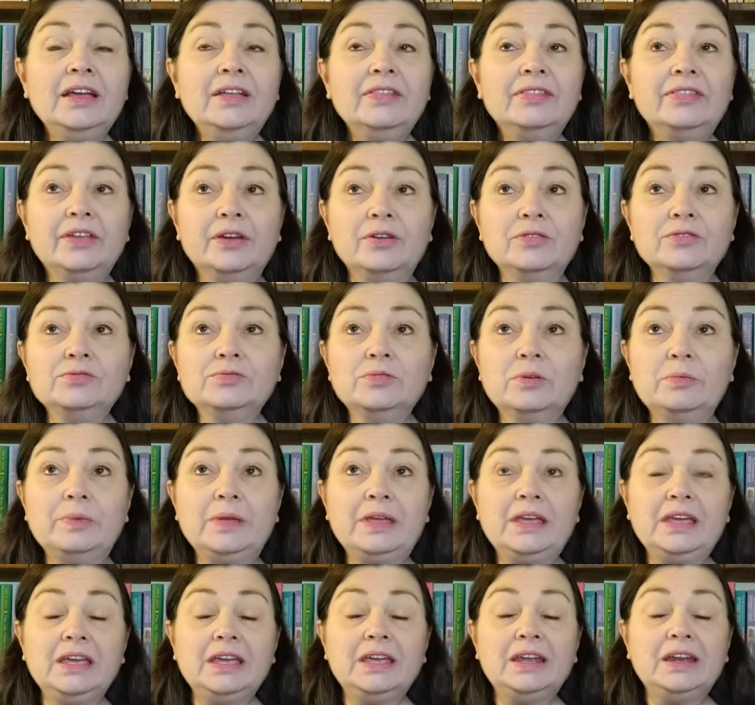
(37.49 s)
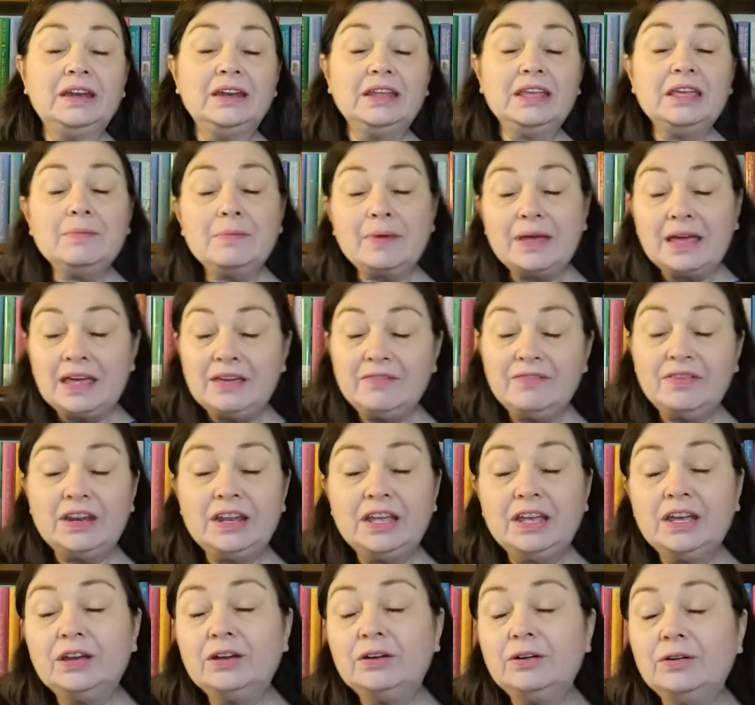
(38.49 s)
Those will be in an eBay
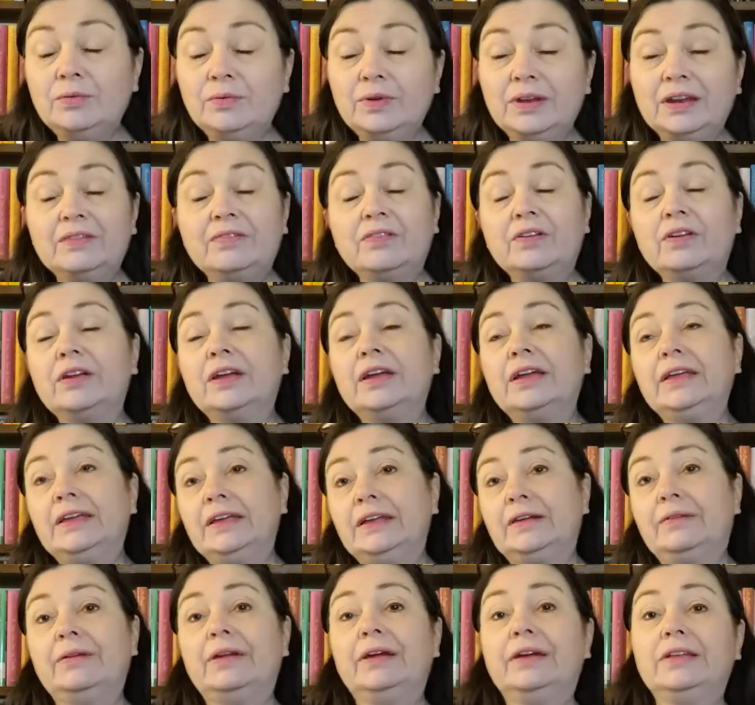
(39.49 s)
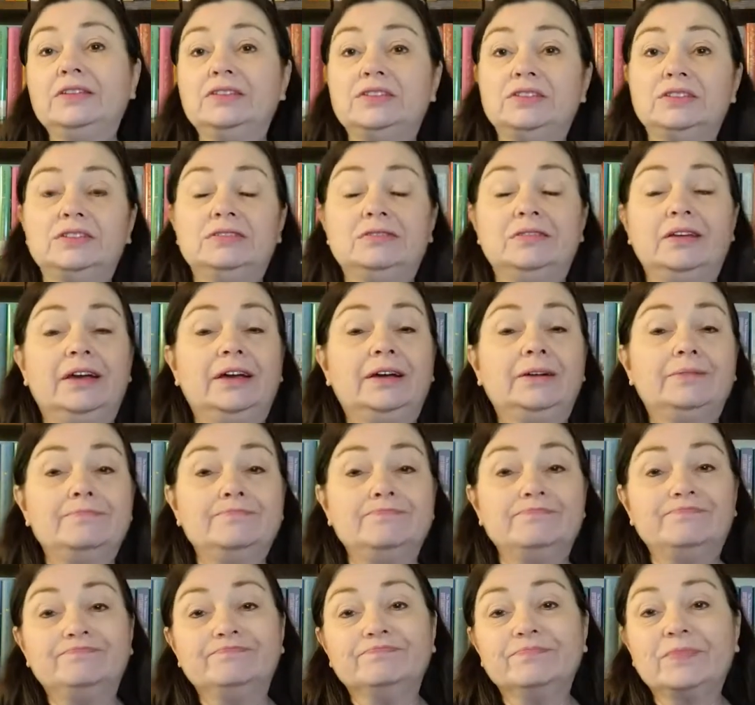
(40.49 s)
video whenever I get around to
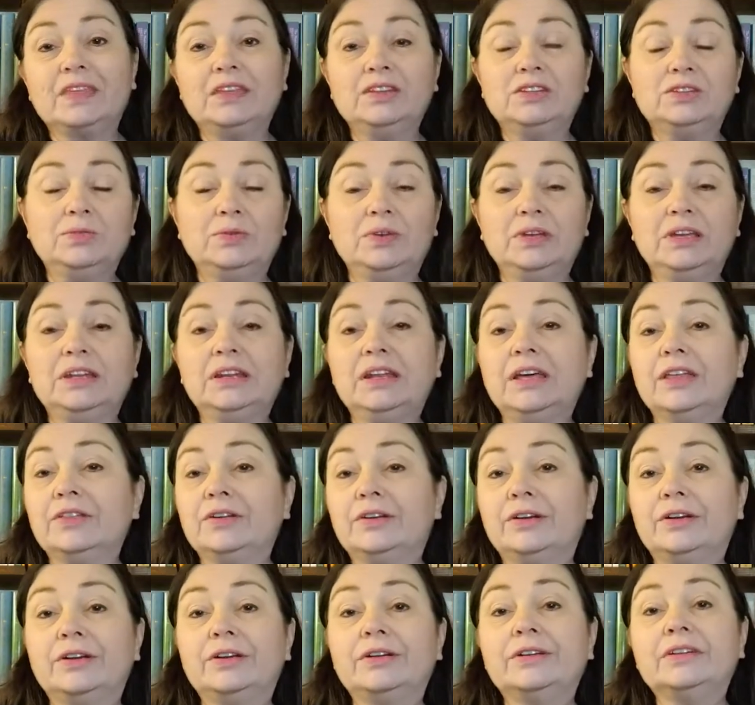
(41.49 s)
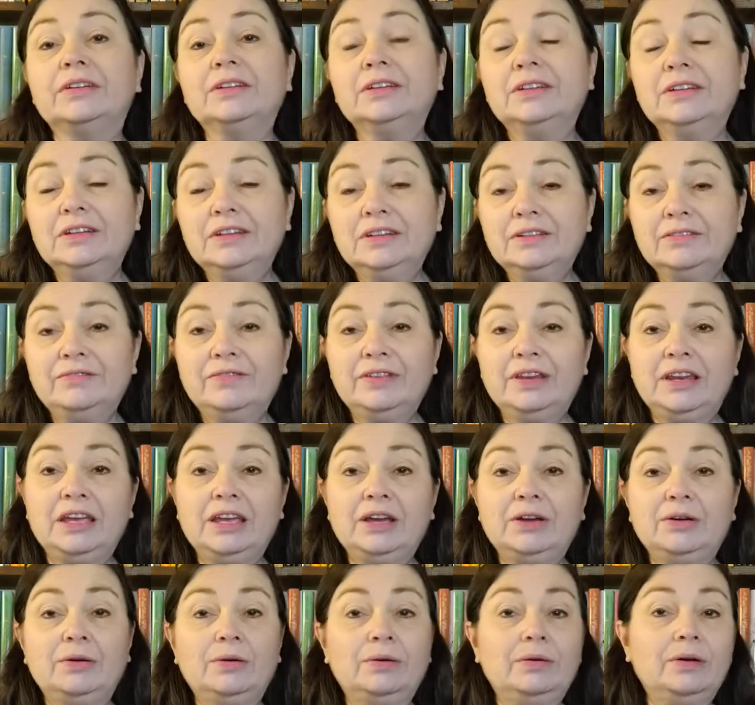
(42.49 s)
doing another
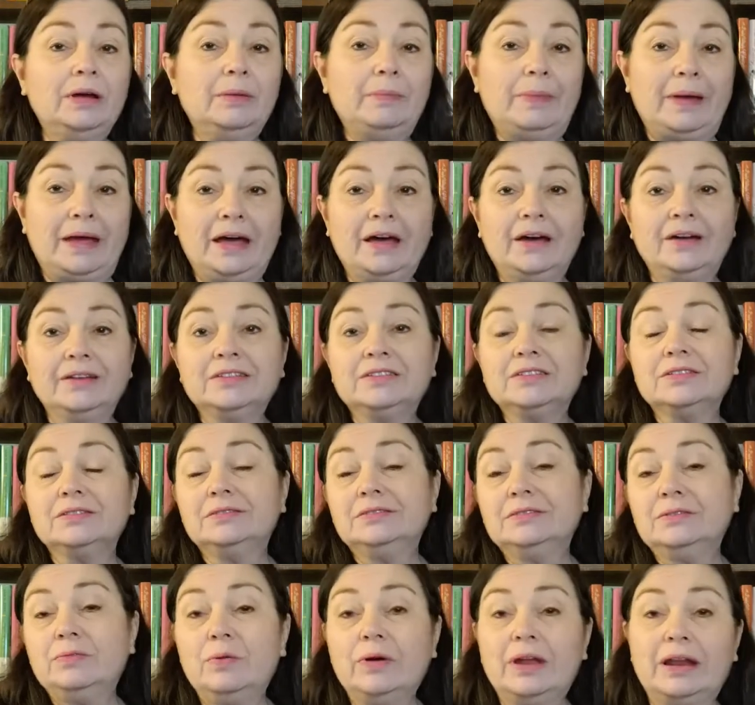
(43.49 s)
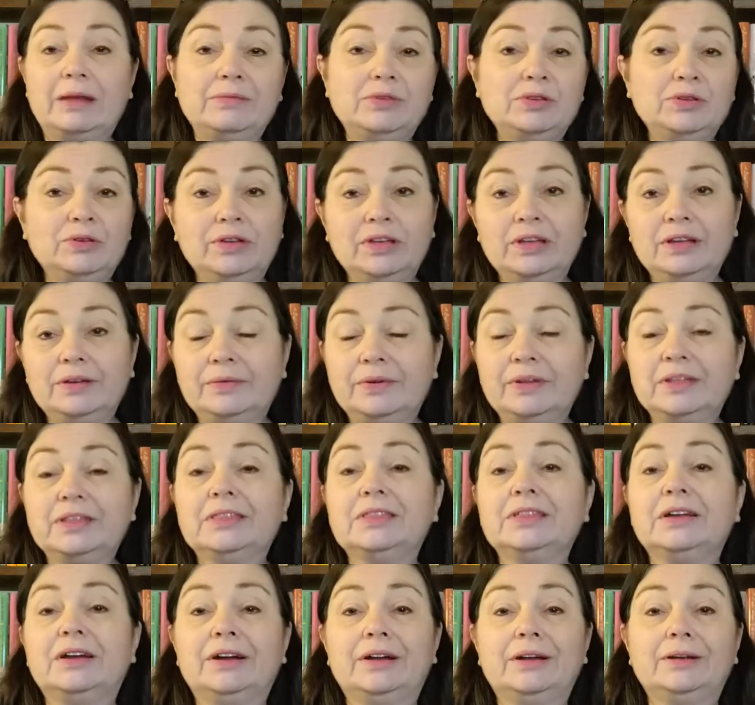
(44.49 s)
video about what I'm doing with
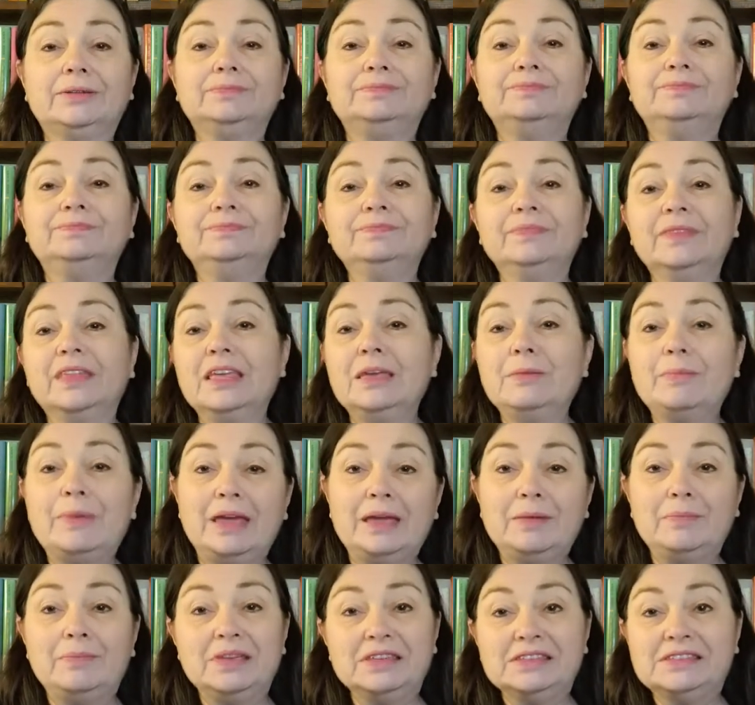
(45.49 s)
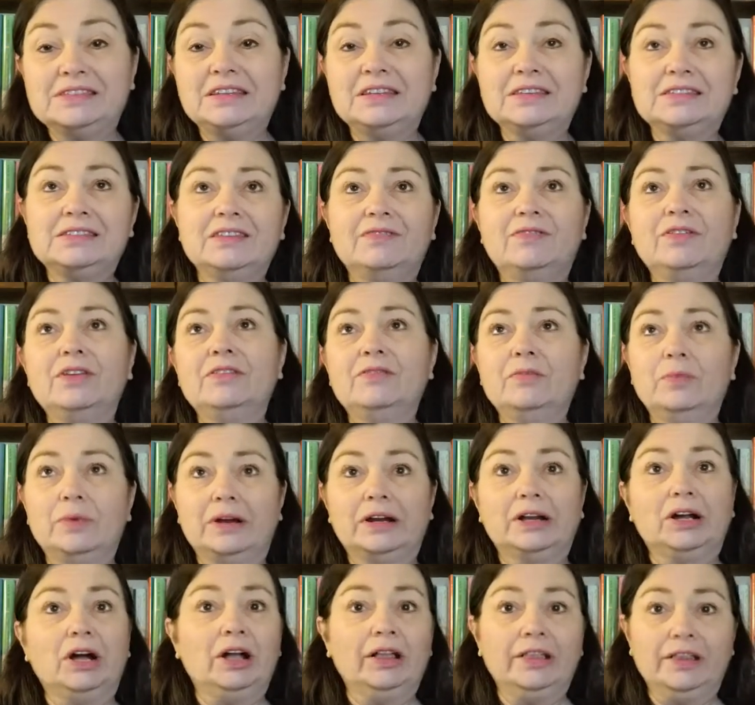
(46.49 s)
our eBay business, if you even want
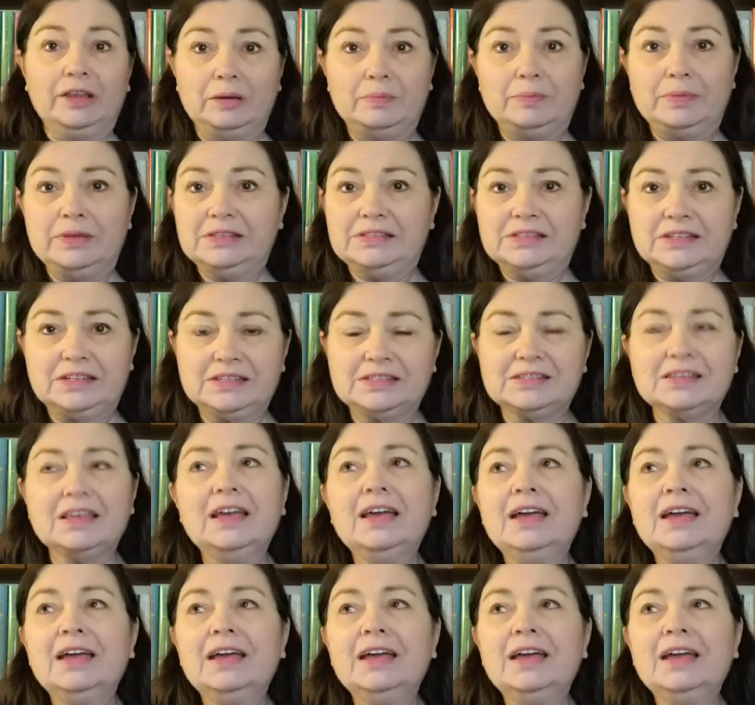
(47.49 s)
to call it a business.